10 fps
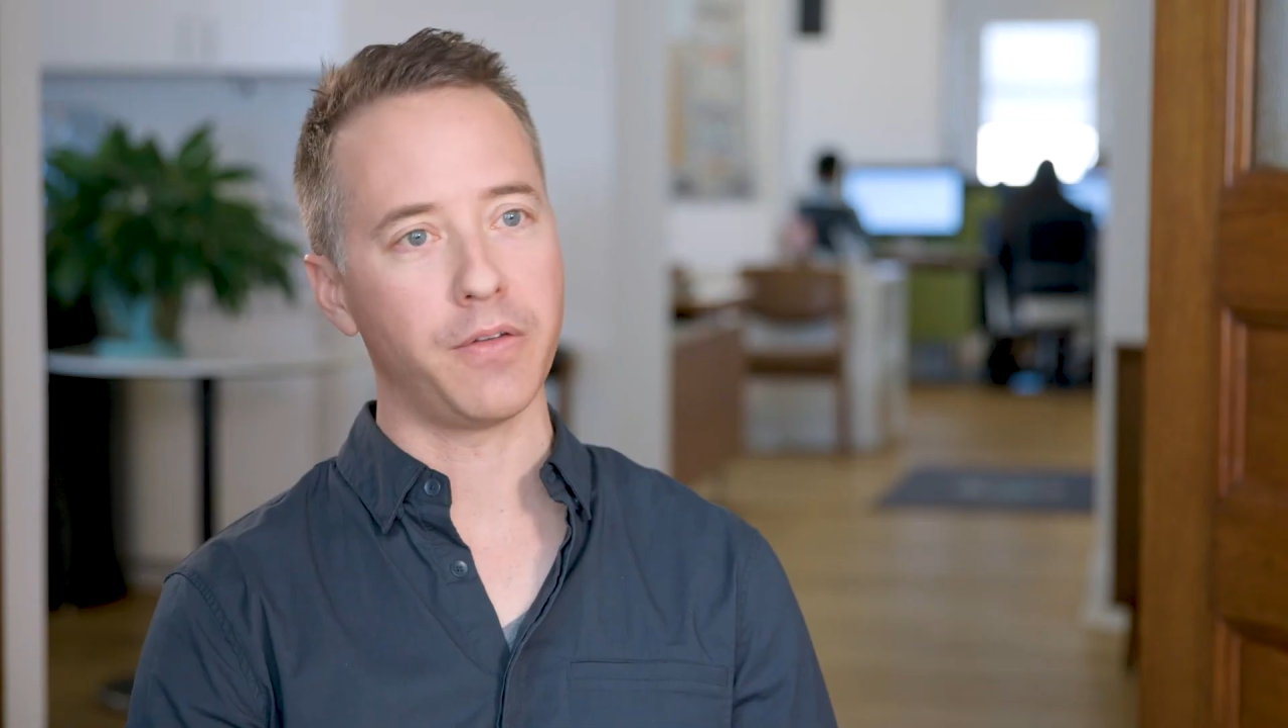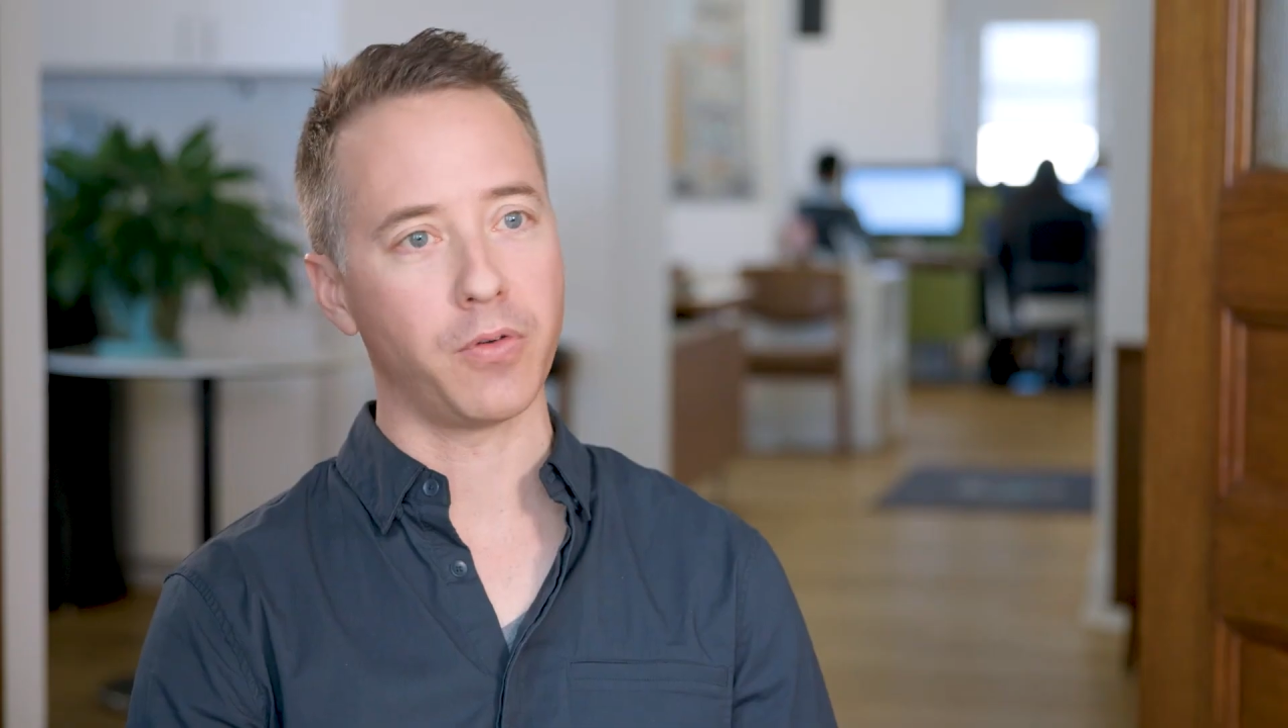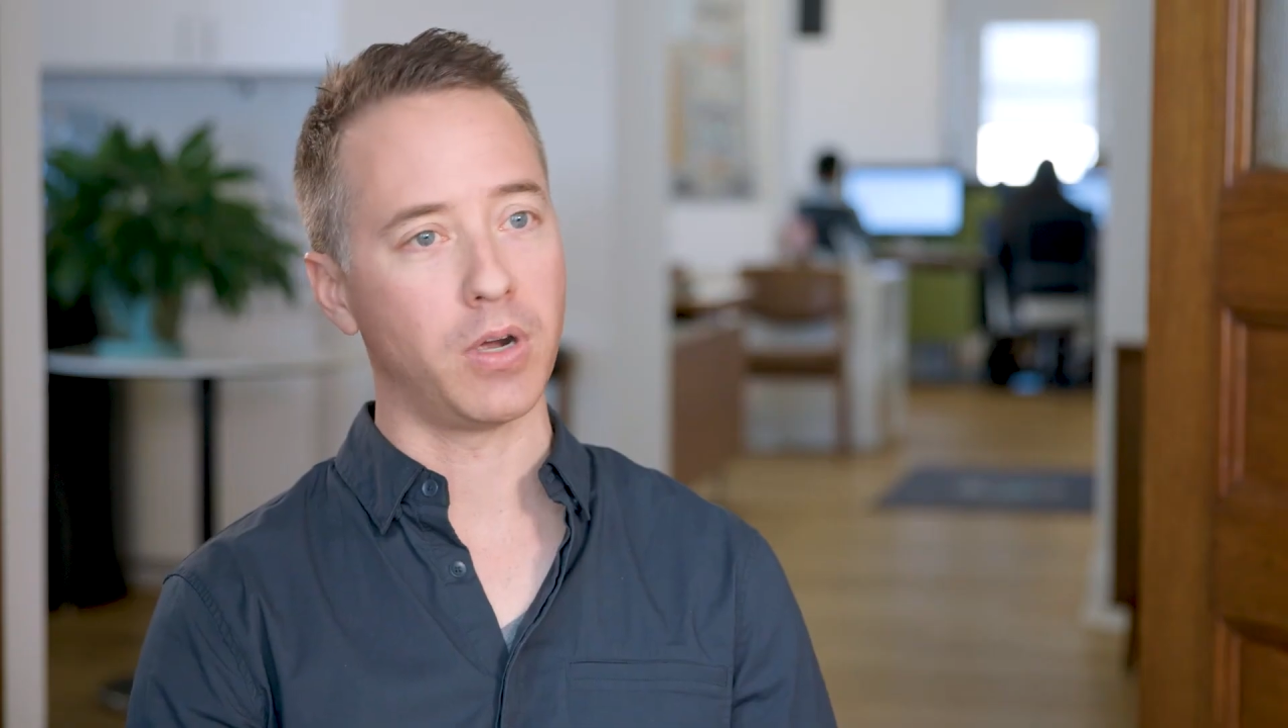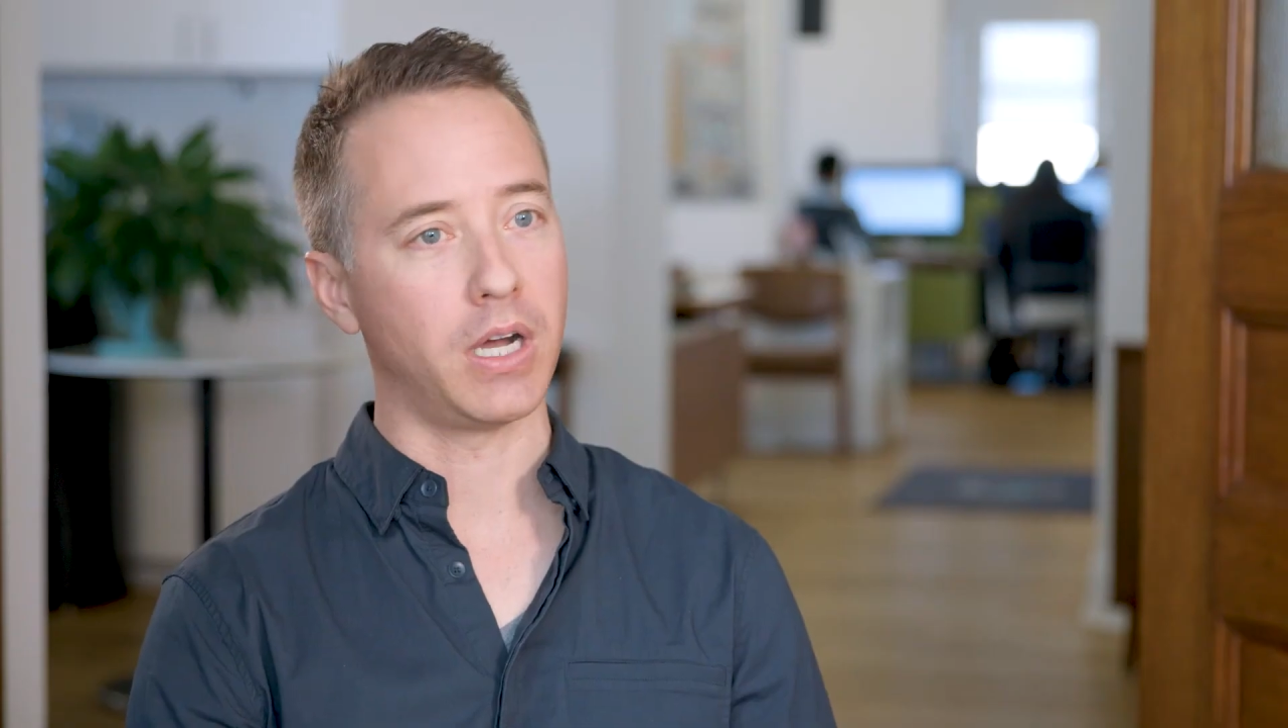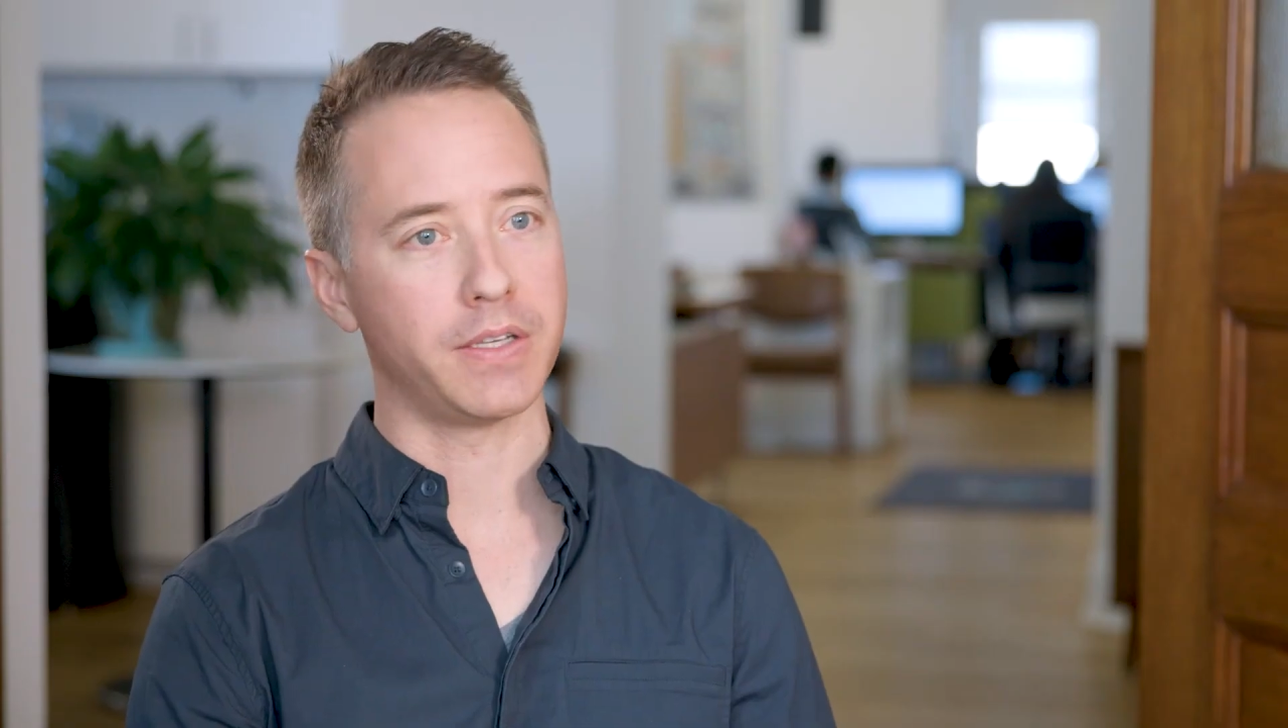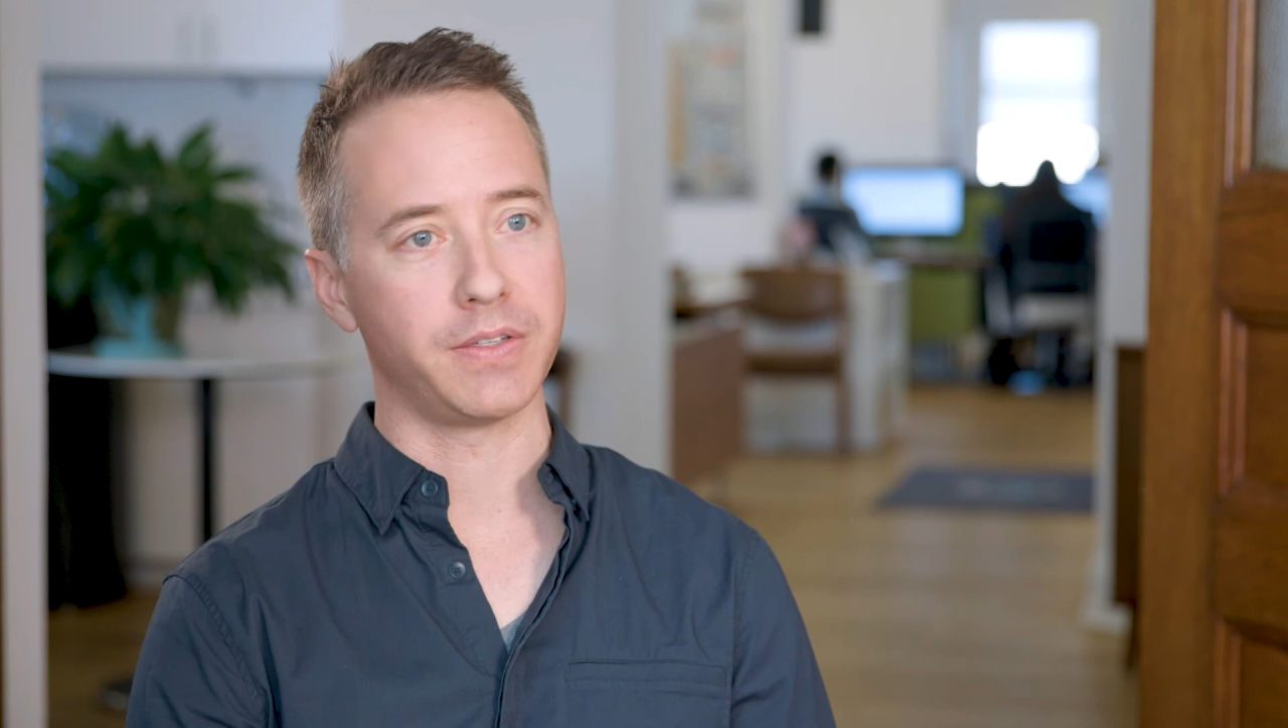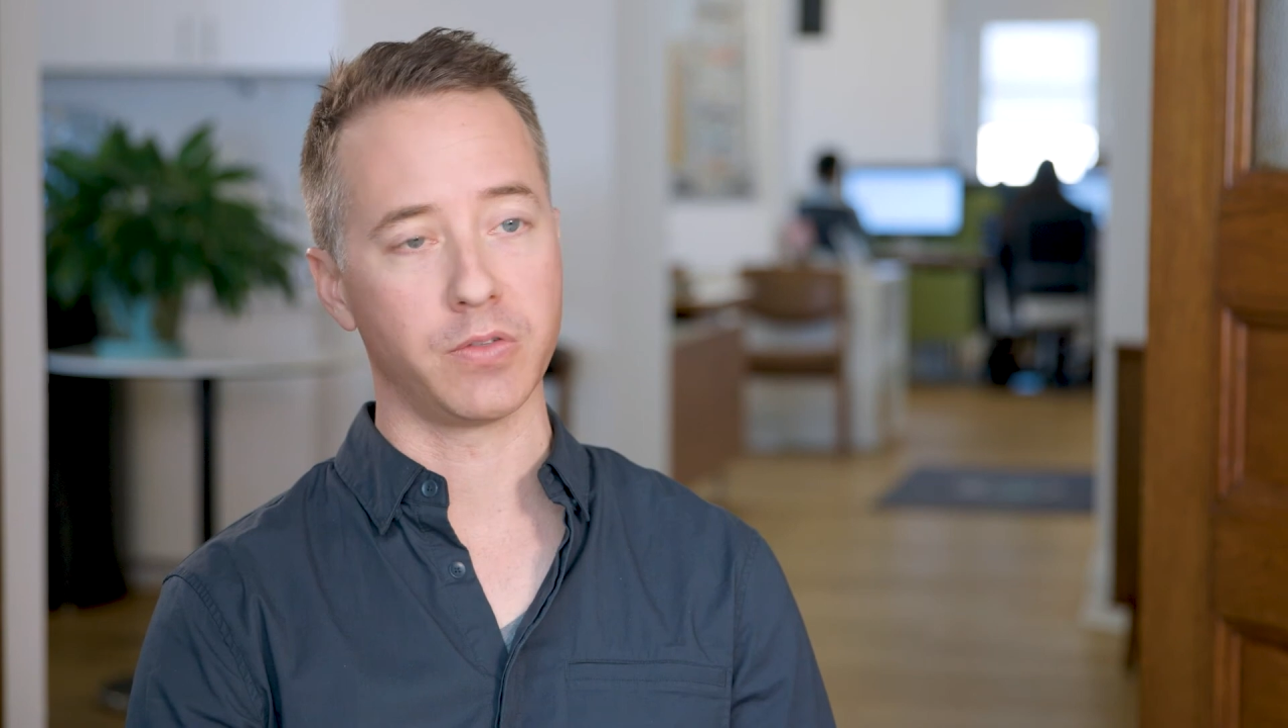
for us